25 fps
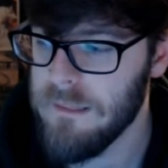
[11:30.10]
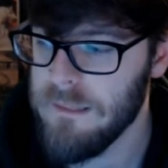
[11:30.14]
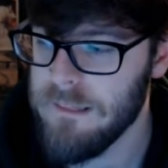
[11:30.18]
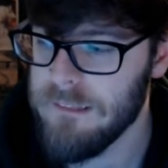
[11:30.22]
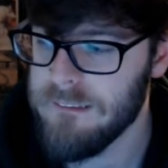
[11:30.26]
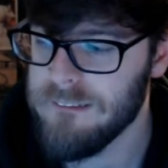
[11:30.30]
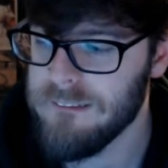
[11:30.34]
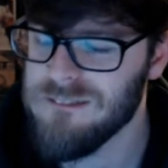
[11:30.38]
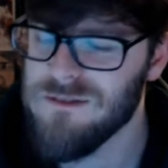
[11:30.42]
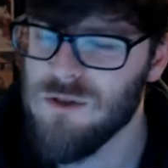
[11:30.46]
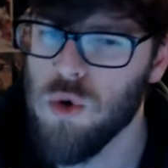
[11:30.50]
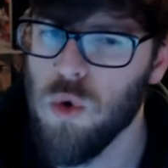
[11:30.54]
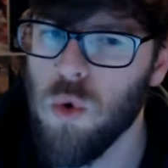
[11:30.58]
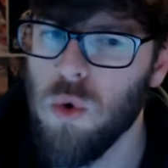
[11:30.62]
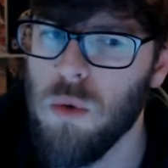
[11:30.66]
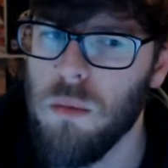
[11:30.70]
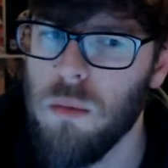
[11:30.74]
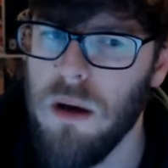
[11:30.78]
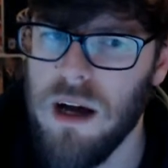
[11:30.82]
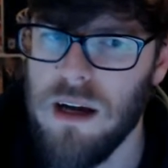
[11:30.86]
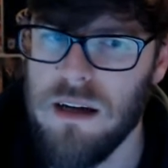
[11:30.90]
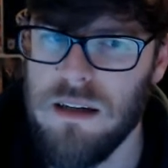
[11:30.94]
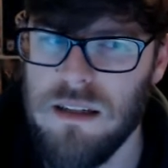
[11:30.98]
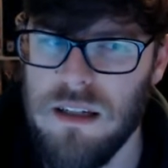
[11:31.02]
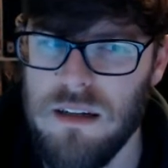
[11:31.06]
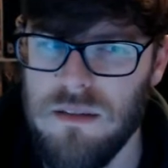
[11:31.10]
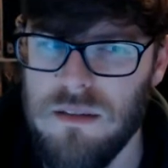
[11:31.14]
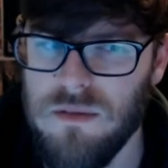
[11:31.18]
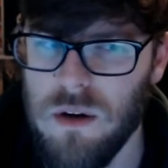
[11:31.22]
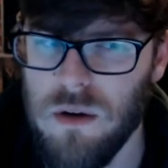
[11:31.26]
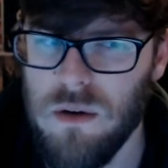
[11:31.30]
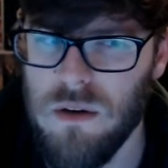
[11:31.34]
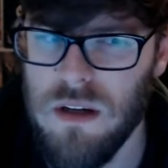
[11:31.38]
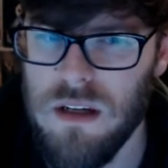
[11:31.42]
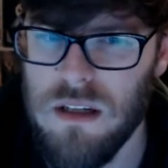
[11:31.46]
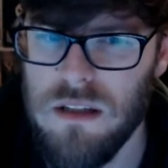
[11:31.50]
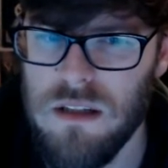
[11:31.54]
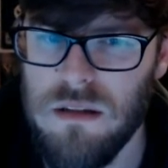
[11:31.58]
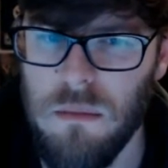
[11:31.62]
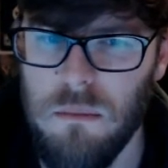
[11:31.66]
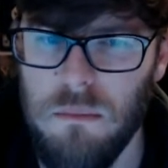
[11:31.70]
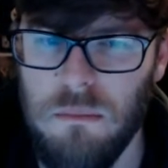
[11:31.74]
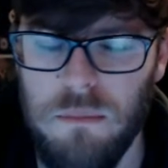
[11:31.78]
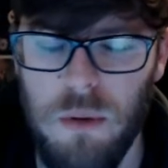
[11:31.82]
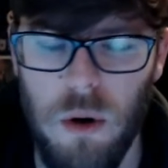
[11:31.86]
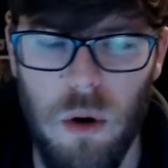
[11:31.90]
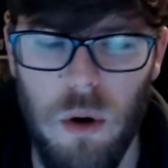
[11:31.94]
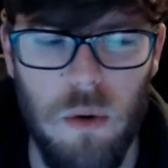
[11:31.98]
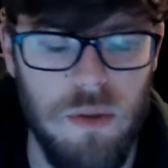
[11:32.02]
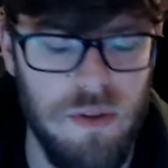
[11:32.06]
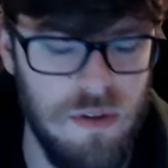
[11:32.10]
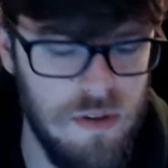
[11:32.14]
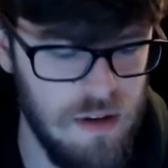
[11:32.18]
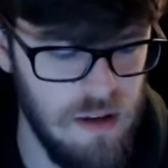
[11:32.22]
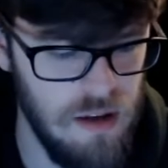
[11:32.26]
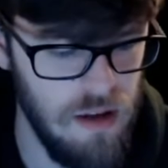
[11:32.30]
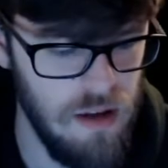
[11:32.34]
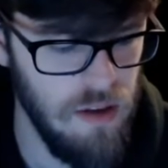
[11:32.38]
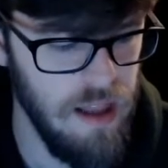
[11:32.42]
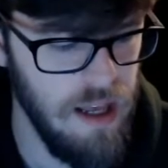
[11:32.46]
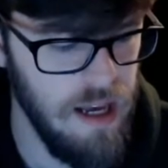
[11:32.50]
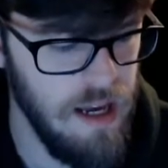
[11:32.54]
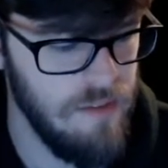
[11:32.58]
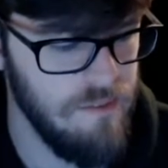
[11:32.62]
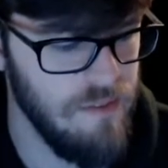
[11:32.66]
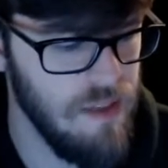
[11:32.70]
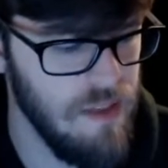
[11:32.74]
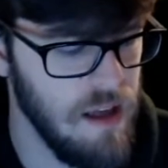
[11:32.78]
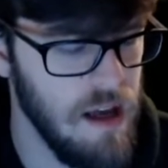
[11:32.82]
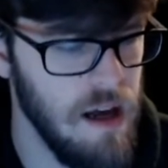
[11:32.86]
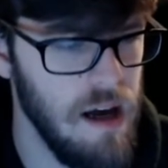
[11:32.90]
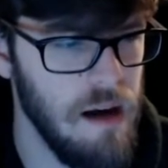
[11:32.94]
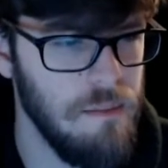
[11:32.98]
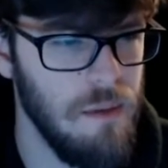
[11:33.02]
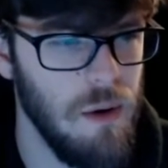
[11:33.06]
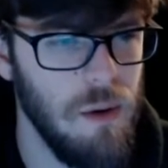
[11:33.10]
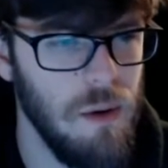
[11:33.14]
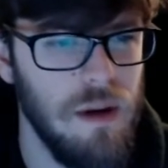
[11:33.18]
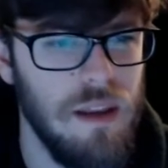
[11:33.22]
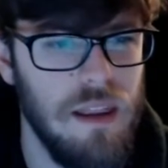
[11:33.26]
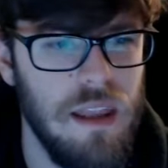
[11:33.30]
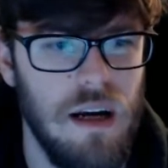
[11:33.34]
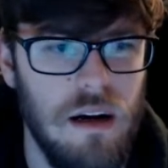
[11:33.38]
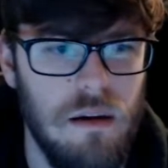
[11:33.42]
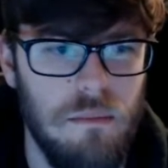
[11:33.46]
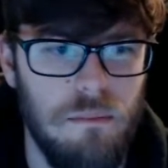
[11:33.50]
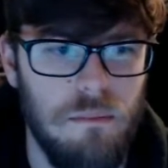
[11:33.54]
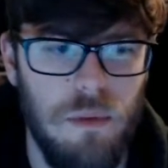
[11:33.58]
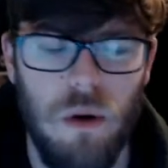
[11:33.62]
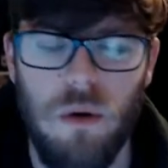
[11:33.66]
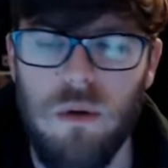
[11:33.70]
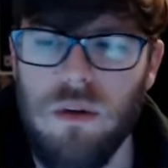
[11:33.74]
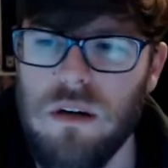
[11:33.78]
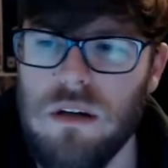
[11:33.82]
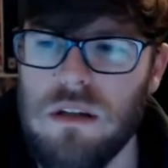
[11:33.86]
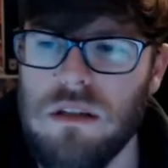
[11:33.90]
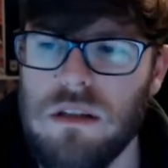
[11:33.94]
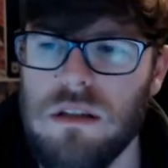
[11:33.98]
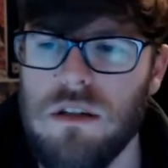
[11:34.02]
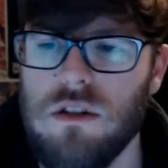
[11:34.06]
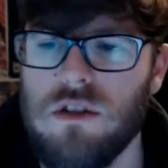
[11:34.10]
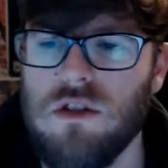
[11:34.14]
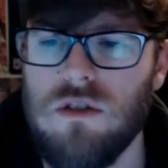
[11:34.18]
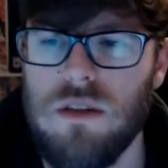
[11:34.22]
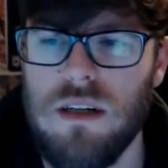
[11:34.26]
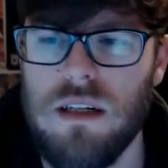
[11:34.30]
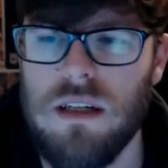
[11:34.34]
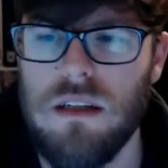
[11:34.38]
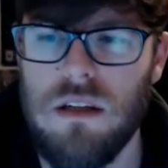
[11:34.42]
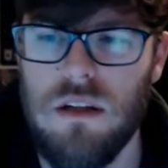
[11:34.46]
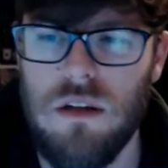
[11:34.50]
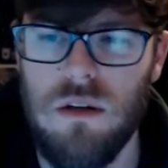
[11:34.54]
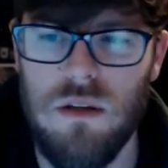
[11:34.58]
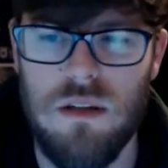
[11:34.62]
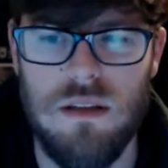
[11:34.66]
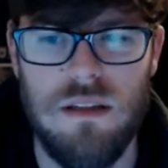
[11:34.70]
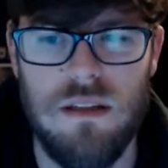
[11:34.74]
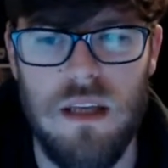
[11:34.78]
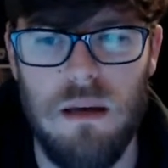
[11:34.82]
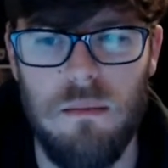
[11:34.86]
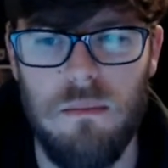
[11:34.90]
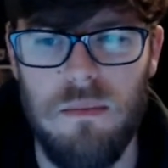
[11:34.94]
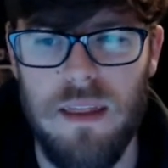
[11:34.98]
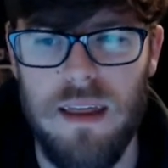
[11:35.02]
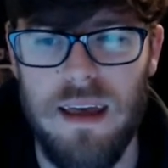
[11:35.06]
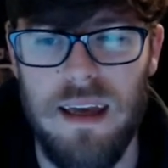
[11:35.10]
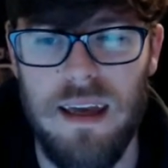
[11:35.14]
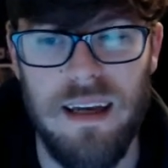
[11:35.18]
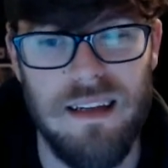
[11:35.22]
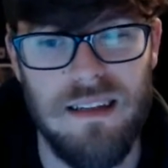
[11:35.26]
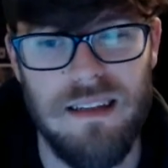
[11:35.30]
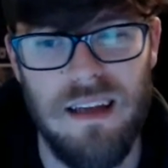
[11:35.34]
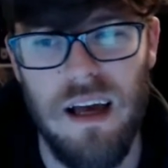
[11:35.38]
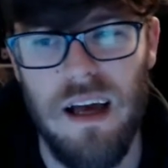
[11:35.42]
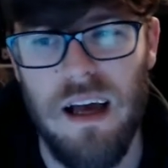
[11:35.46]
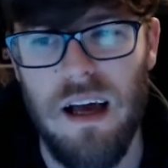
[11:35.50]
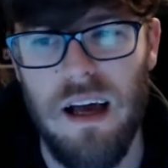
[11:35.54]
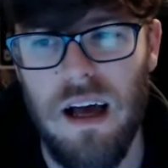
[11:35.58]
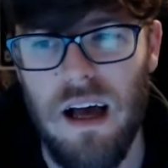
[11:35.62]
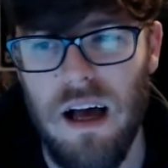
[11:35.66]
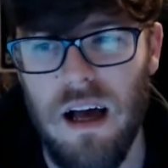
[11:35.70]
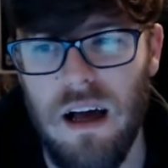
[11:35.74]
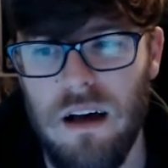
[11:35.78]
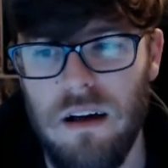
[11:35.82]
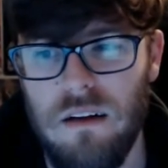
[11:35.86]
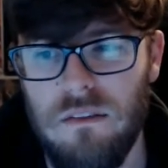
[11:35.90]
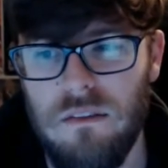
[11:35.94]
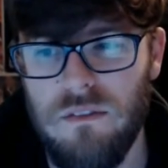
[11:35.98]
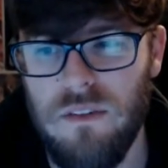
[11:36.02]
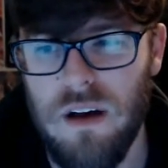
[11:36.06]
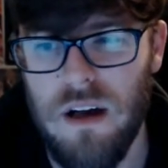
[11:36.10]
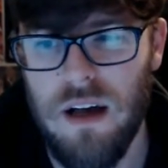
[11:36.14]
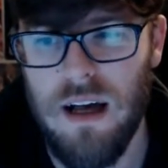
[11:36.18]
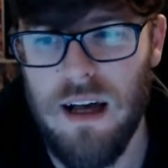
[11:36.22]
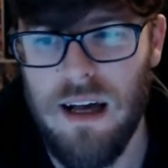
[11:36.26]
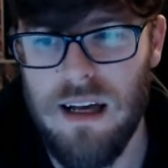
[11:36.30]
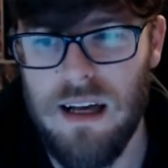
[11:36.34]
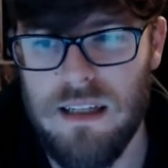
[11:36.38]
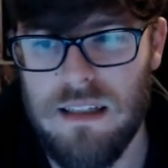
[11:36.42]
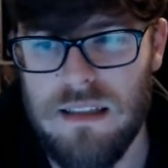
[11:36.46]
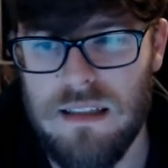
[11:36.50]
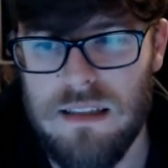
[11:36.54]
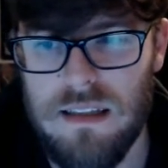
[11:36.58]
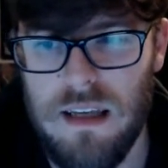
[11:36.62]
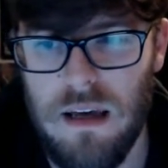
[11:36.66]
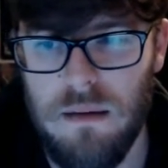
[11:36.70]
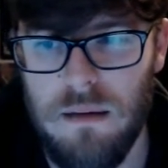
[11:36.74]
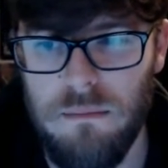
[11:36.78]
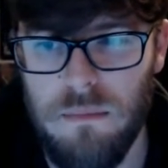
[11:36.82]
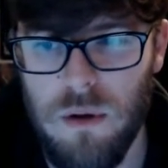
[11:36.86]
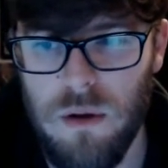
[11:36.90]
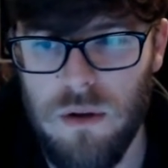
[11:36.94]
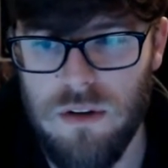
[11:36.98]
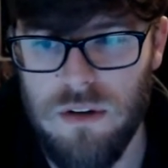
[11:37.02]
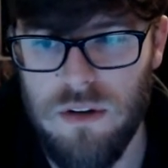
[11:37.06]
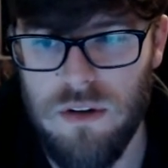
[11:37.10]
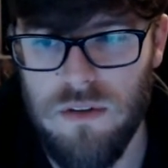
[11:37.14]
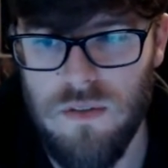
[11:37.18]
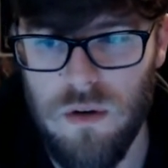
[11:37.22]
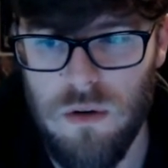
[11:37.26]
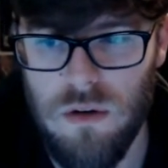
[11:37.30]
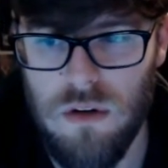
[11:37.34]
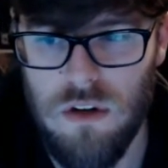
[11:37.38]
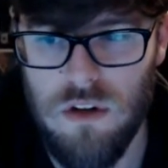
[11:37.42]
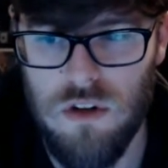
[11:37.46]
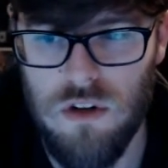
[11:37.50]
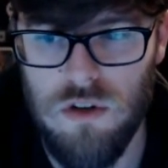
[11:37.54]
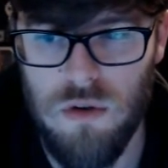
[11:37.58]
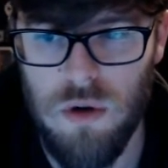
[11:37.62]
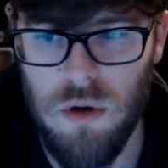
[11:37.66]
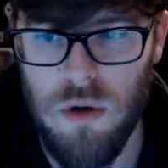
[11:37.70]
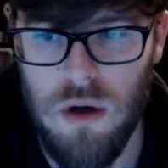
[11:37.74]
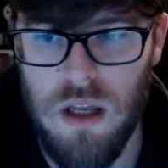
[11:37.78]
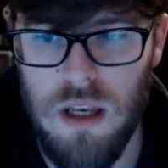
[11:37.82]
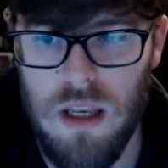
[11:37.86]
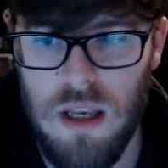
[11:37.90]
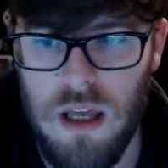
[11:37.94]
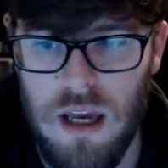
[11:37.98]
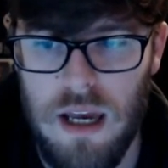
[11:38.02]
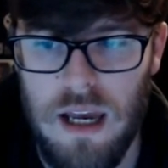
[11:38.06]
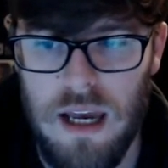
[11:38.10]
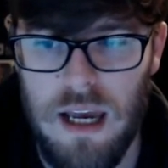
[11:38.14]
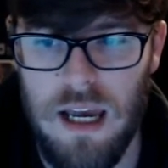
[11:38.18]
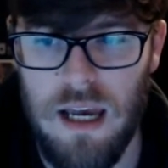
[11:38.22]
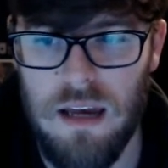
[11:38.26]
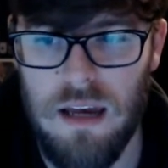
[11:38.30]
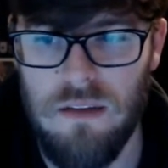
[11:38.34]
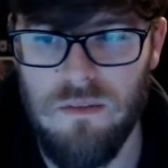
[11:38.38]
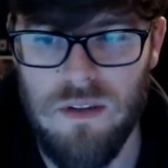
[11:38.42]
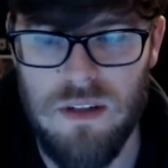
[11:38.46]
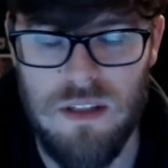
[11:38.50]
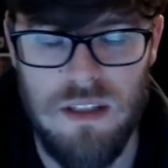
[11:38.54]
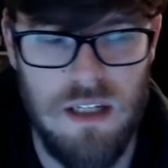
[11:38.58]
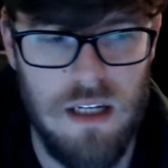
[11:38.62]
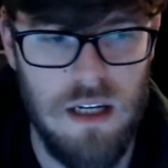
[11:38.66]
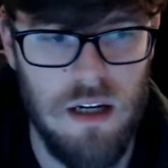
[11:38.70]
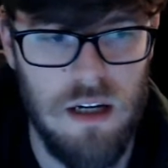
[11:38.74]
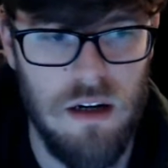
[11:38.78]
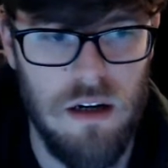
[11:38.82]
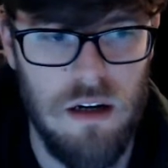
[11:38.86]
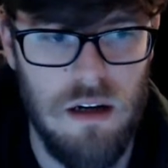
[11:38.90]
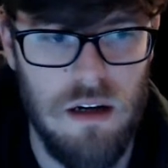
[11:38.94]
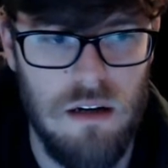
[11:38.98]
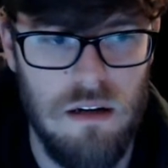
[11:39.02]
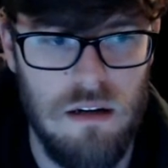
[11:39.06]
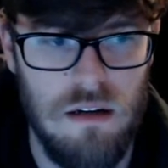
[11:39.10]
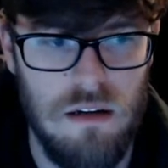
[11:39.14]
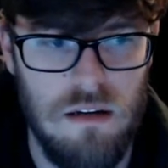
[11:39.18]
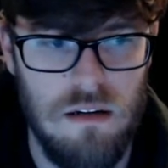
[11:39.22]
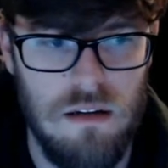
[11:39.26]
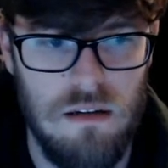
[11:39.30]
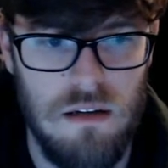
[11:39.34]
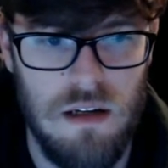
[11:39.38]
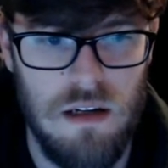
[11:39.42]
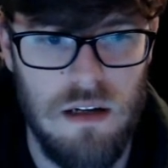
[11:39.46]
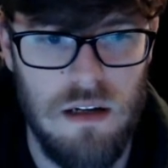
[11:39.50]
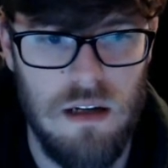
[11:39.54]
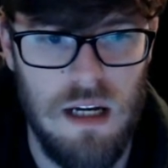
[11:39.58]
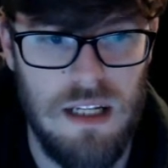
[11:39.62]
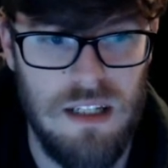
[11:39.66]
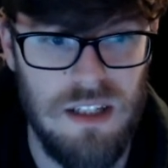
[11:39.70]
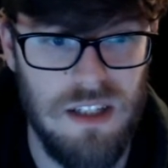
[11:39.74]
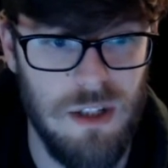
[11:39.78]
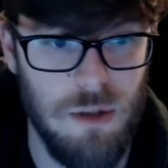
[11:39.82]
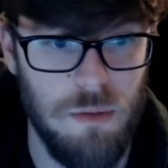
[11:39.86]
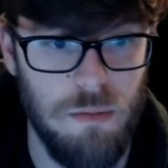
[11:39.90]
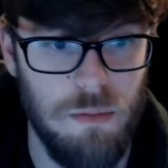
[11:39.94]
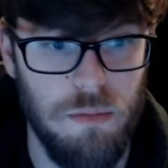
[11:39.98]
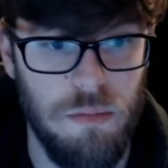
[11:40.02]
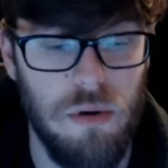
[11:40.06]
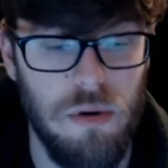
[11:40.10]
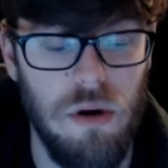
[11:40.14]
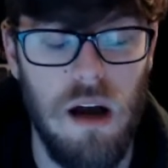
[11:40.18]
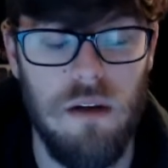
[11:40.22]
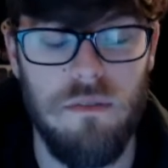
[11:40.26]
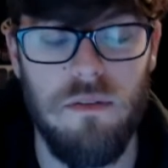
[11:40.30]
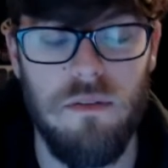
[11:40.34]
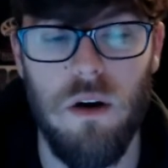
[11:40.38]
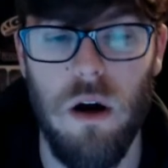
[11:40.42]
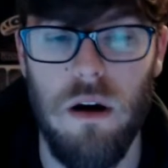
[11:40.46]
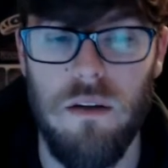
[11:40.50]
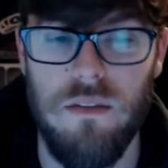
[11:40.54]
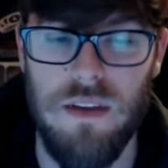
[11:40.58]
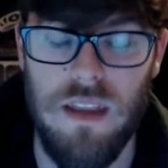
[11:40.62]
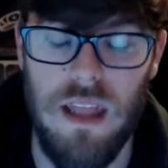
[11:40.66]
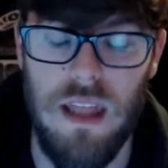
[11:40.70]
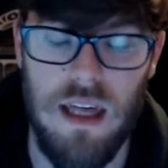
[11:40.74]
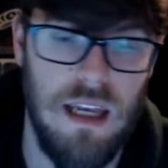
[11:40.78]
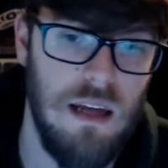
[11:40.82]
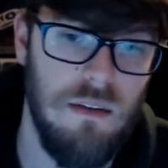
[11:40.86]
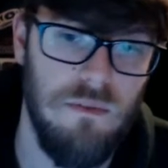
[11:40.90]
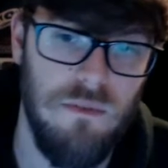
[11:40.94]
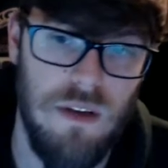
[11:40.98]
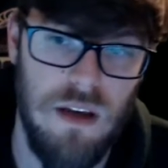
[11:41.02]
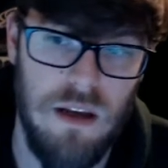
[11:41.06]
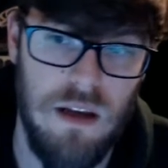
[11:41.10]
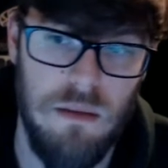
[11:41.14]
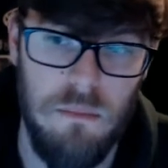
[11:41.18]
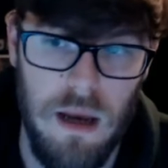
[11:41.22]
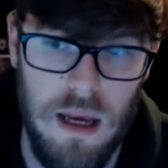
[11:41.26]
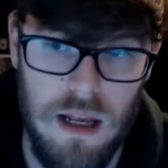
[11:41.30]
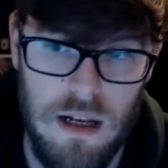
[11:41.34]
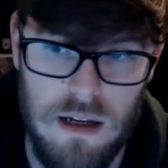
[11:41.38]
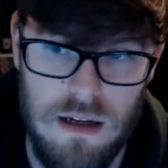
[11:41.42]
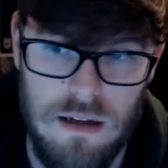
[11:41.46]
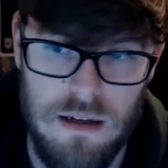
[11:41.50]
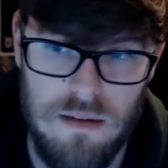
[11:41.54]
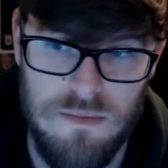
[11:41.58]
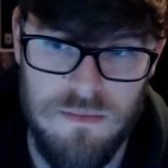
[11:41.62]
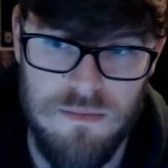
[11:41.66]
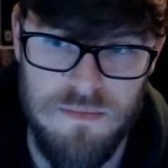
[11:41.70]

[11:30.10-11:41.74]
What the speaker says: toolboxy focused? Both still have the combo in there, and both are still trying to do the same things of assemble Devoted Druid and Vizier and just profit off of that infinite mana.